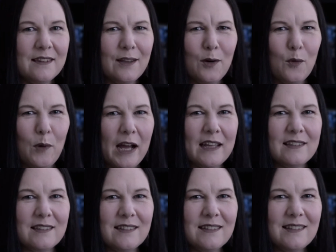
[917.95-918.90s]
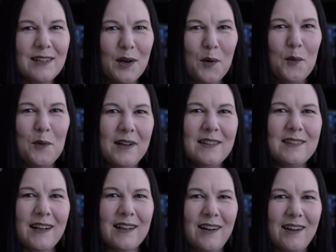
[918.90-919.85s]
No, Wes. No, it's
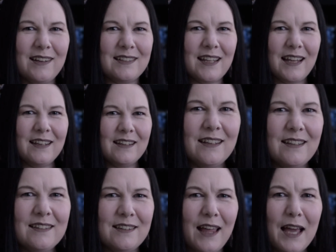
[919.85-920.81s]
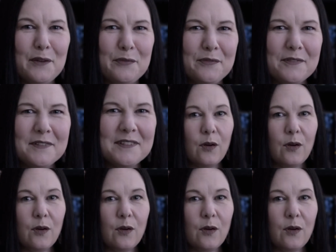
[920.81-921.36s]
not content. It's life.